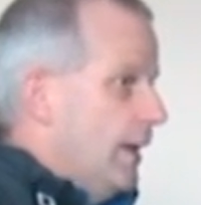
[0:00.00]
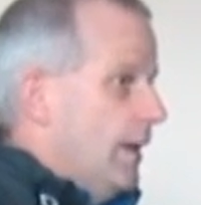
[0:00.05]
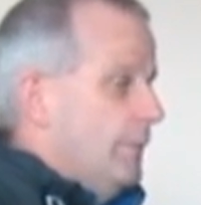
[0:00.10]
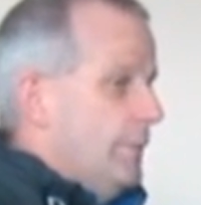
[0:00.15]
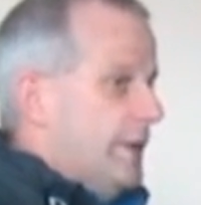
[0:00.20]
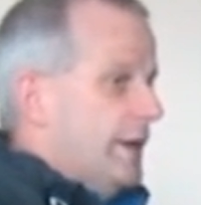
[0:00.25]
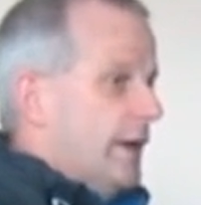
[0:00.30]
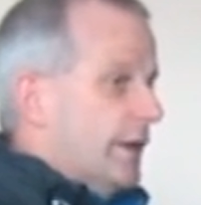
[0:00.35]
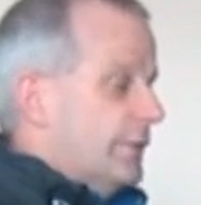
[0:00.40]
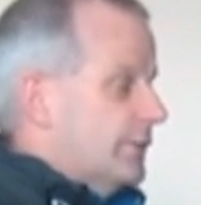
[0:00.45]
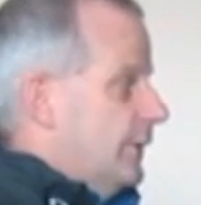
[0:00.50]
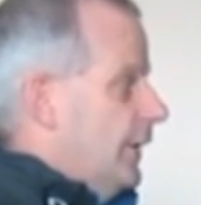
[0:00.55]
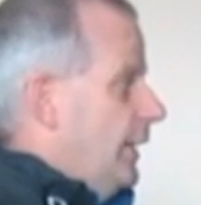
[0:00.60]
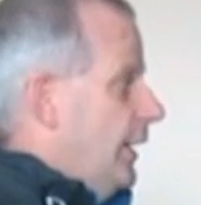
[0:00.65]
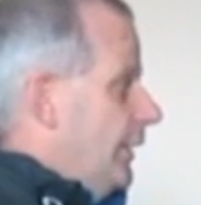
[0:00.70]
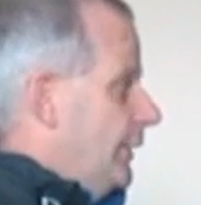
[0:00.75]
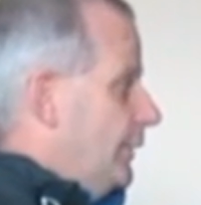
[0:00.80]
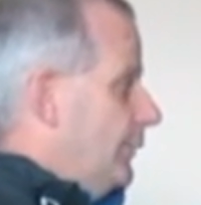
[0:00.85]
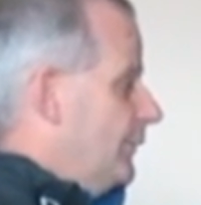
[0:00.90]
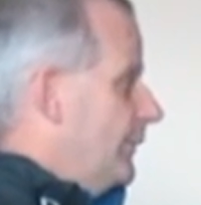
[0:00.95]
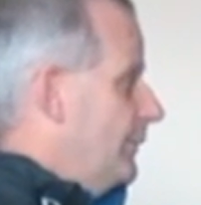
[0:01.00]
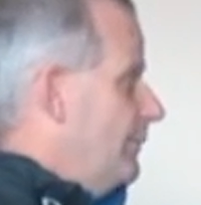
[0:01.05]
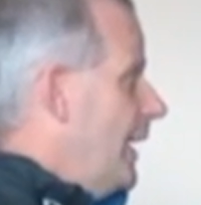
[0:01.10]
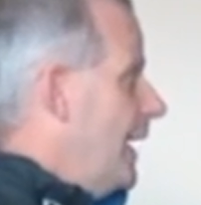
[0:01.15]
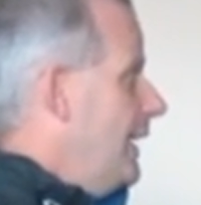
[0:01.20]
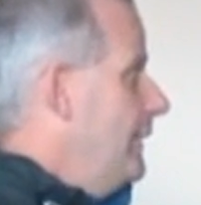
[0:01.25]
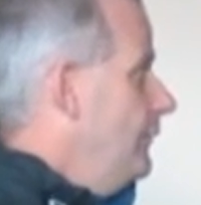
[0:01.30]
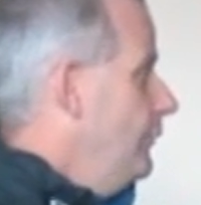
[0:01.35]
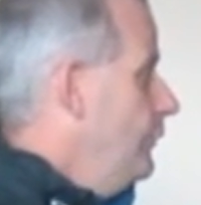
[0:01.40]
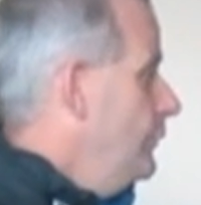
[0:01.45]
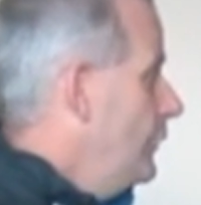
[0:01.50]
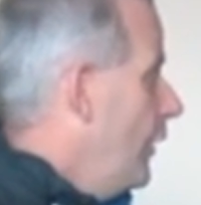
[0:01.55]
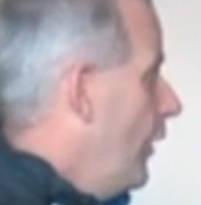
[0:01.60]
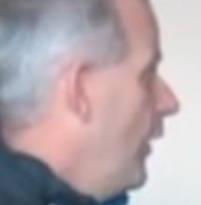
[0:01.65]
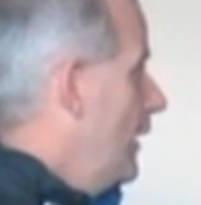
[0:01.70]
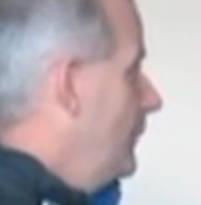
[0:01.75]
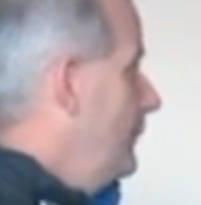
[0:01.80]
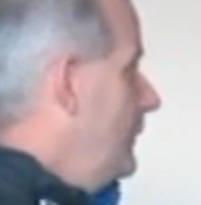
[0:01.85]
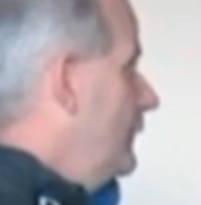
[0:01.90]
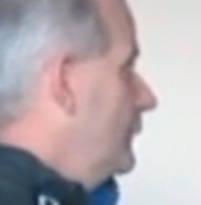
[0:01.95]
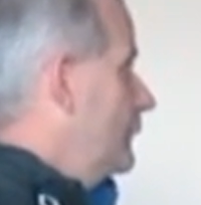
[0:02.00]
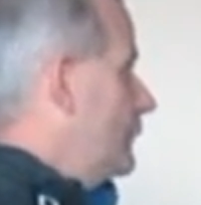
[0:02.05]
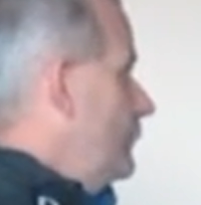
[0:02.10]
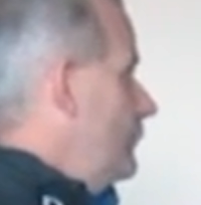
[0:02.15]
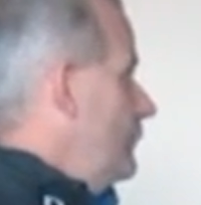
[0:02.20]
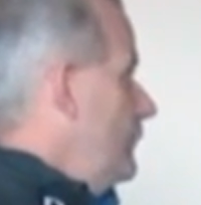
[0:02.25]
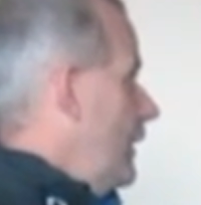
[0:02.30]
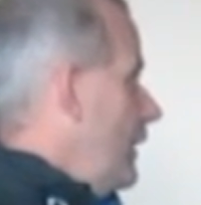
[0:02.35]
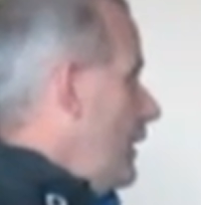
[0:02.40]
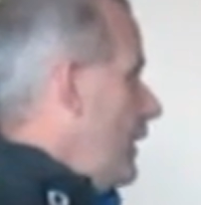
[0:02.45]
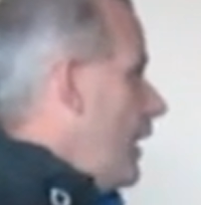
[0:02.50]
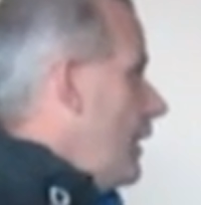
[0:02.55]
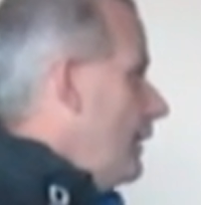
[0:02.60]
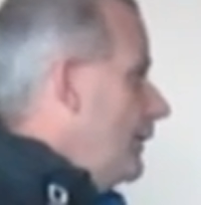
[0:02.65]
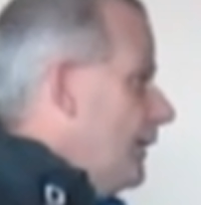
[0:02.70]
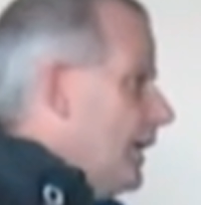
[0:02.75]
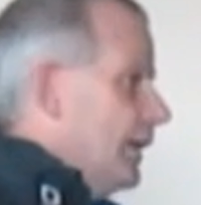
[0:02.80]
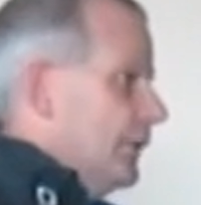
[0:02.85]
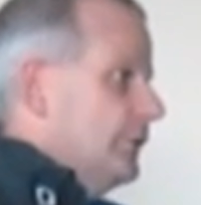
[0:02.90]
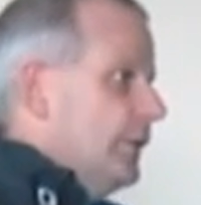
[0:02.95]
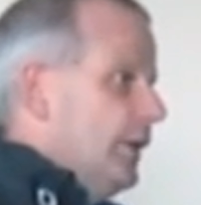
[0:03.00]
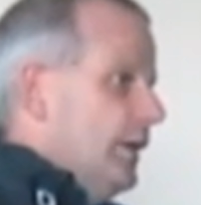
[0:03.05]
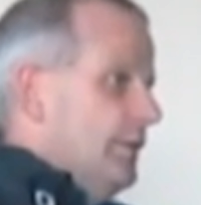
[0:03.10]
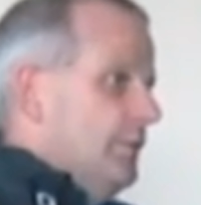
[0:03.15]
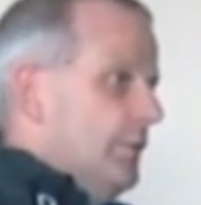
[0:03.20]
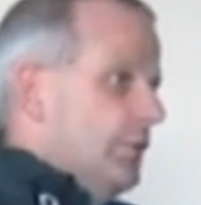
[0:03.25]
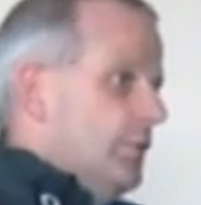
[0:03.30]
Because there was a man who taught me in school a long, long time